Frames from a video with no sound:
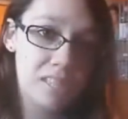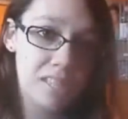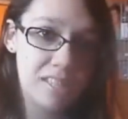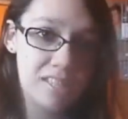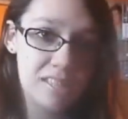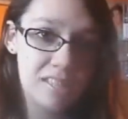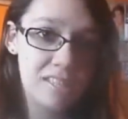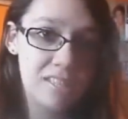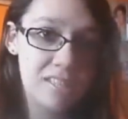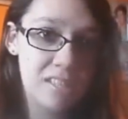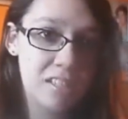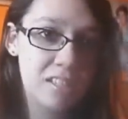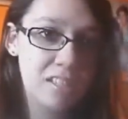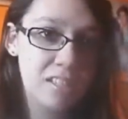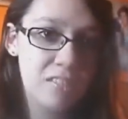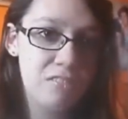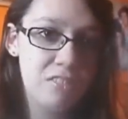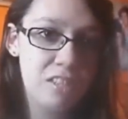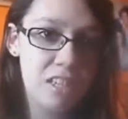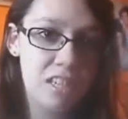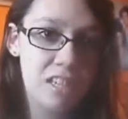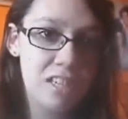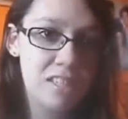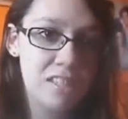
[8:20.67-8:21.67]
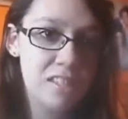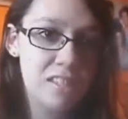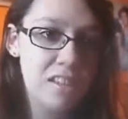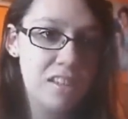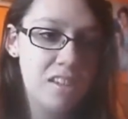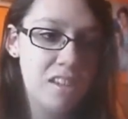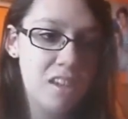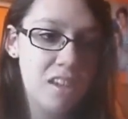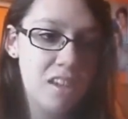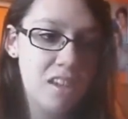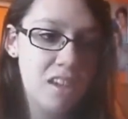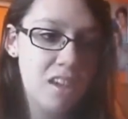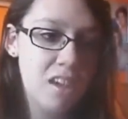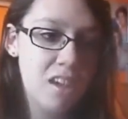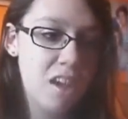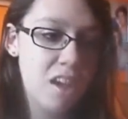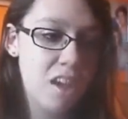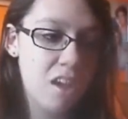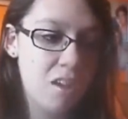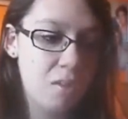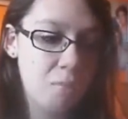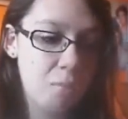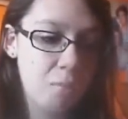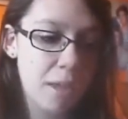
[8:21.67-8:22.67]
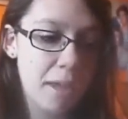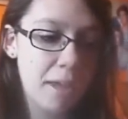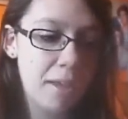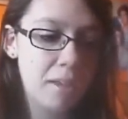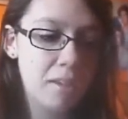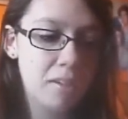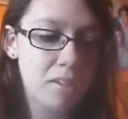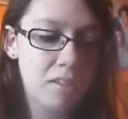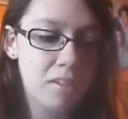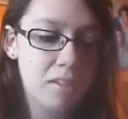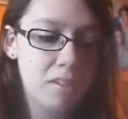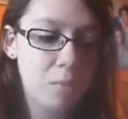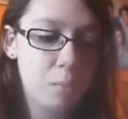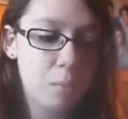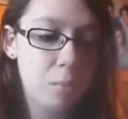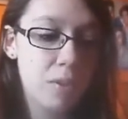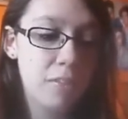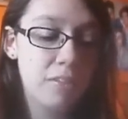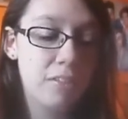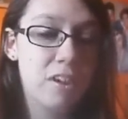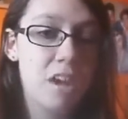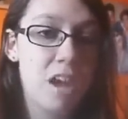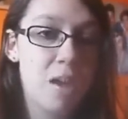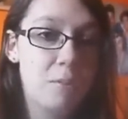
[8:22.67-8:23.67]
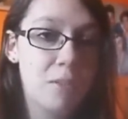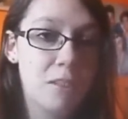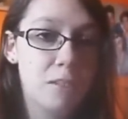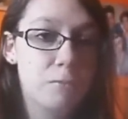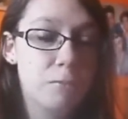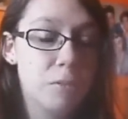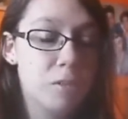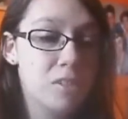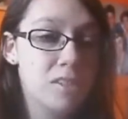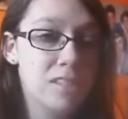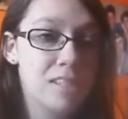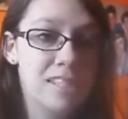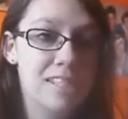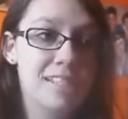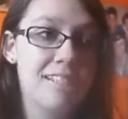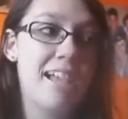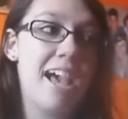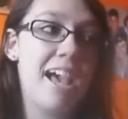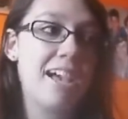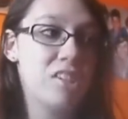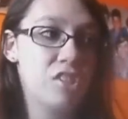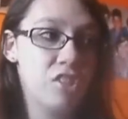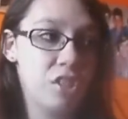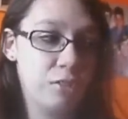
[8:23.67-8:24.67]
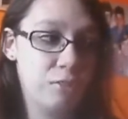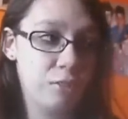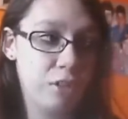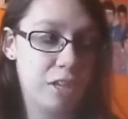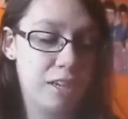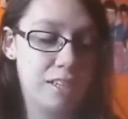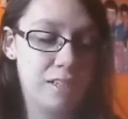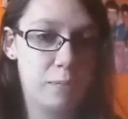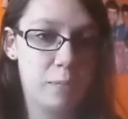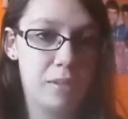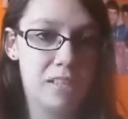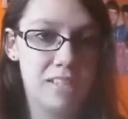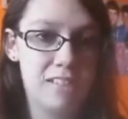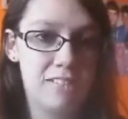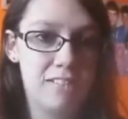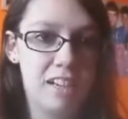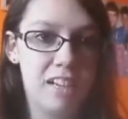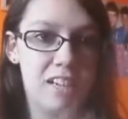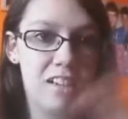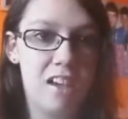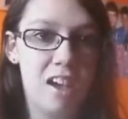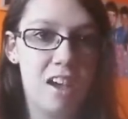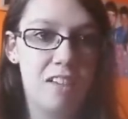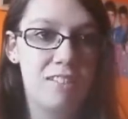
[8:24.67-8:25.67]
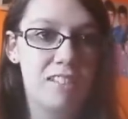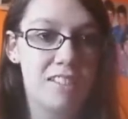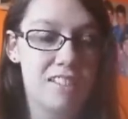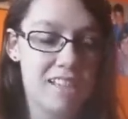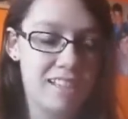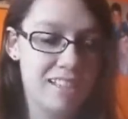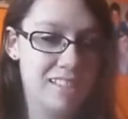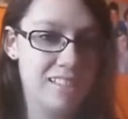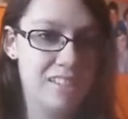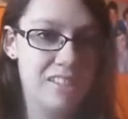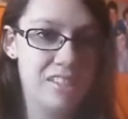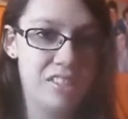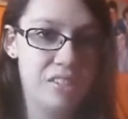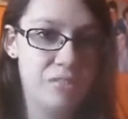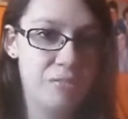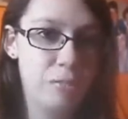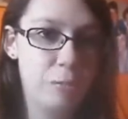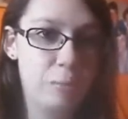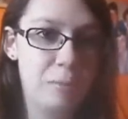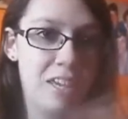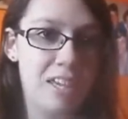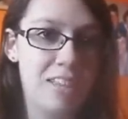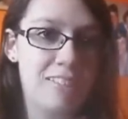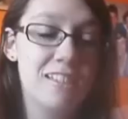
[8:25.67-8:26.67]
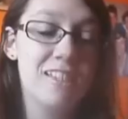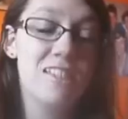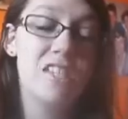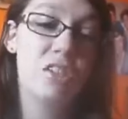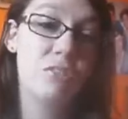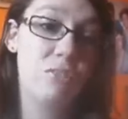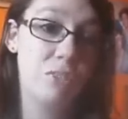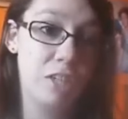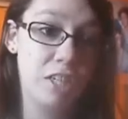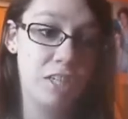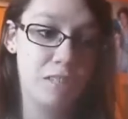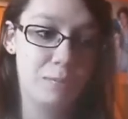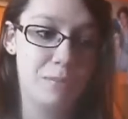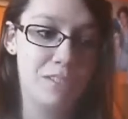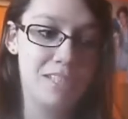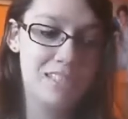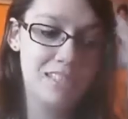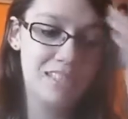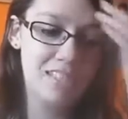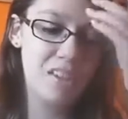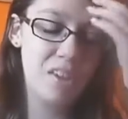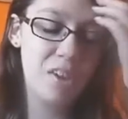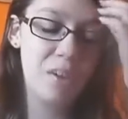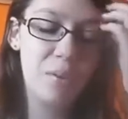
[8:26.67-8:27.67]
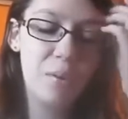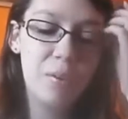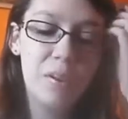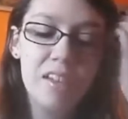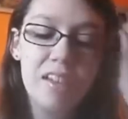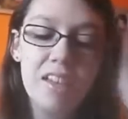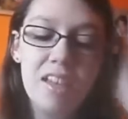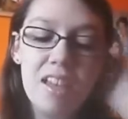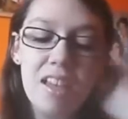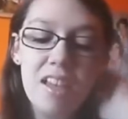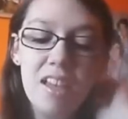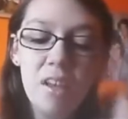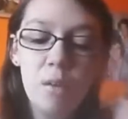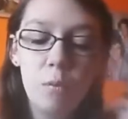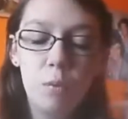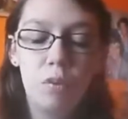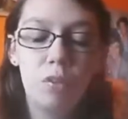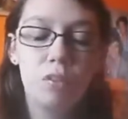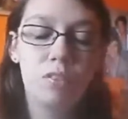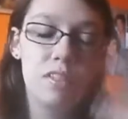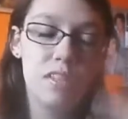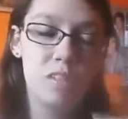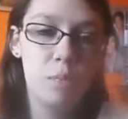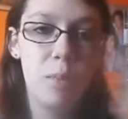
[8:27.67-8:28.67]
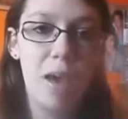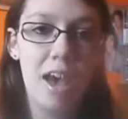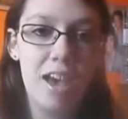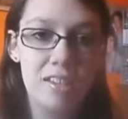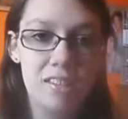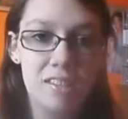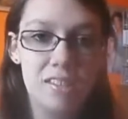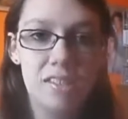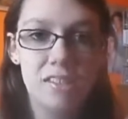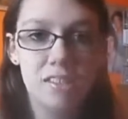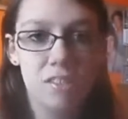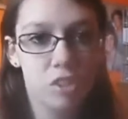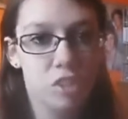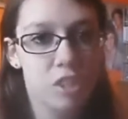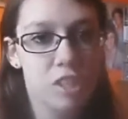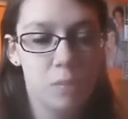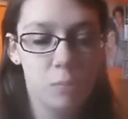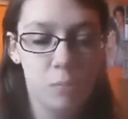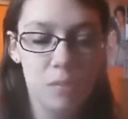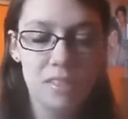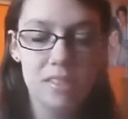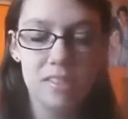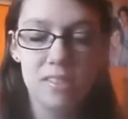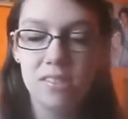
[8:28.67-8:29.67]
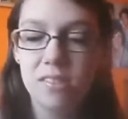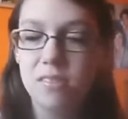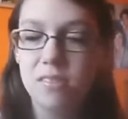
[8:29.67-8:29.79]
seasons on DVDs. My brother got me the first season last year for Christmas, and then he got the second season for me this year for Christmas, so, well, this past Christmas.